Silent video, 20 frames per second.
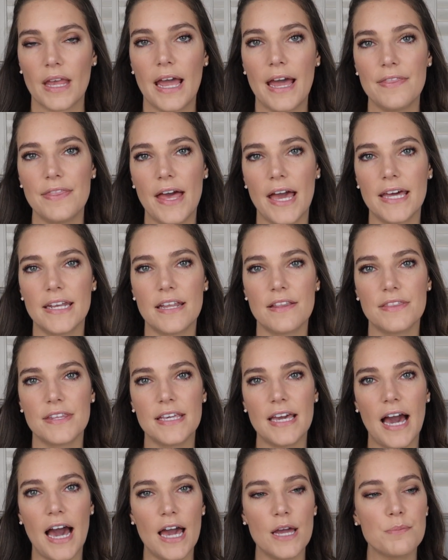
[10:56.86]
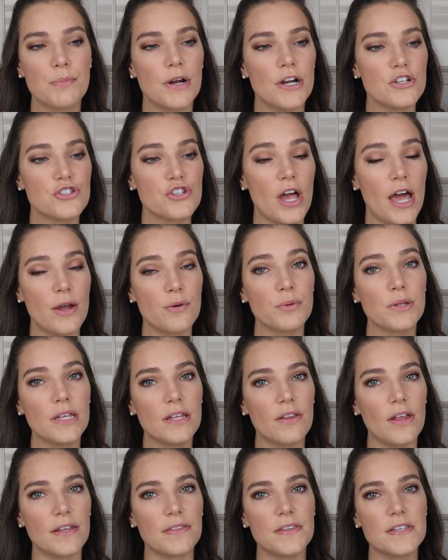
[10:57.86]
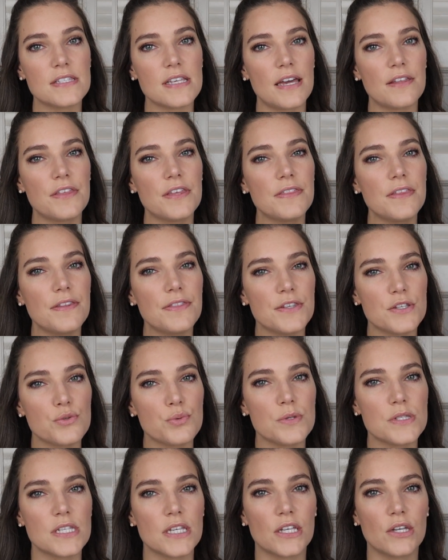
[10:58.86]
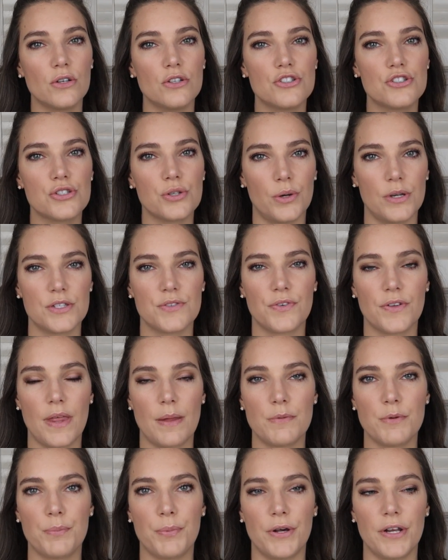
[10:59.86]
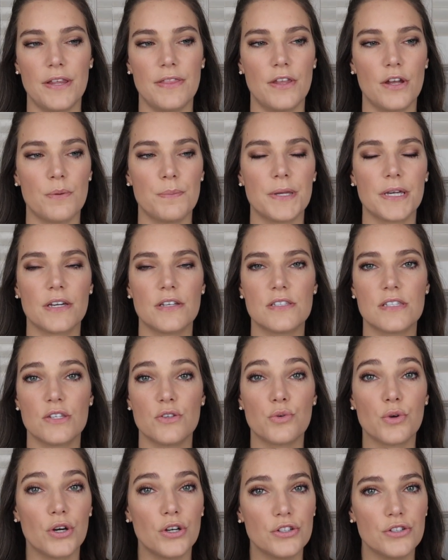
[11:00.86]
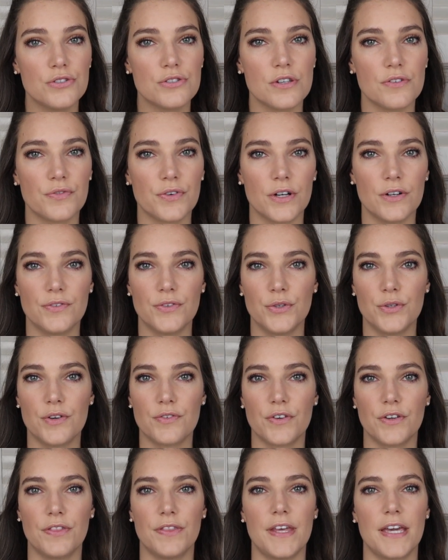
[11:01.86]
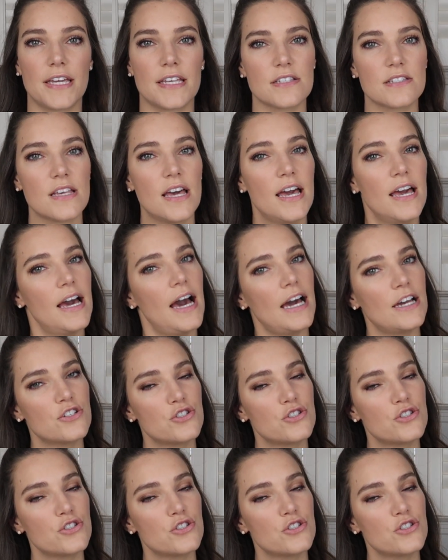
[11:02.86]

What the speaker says: And then the eye brush, I really like this. I think that this was a good choice for them to put in there because you could use it for a few different things. I